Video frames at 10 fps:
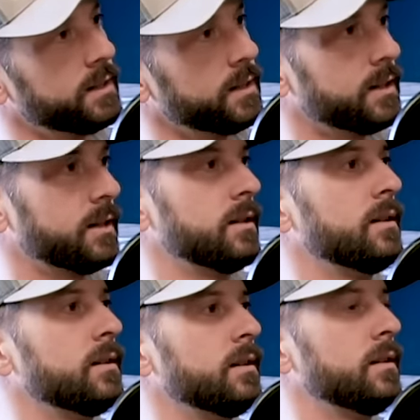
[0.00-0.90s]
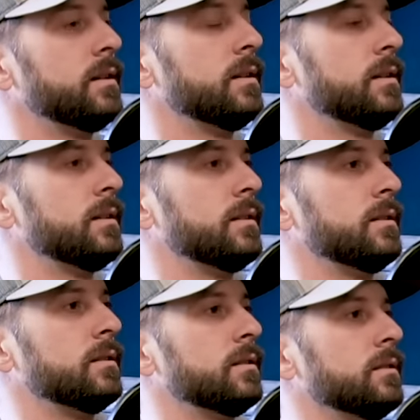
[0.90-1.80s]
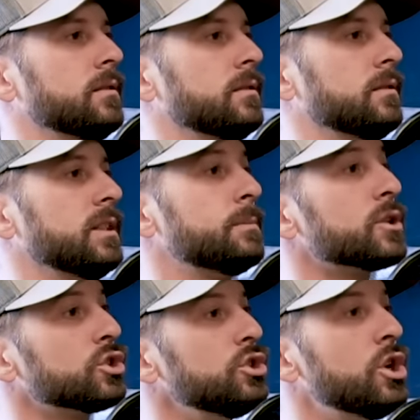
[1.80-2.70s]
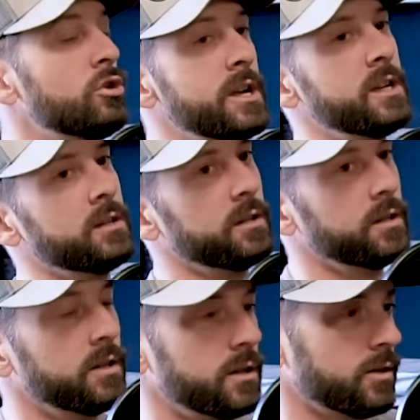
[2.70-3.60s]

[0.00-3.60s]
Yeah. I would think about it all the time. Especially knowing think about it all the time.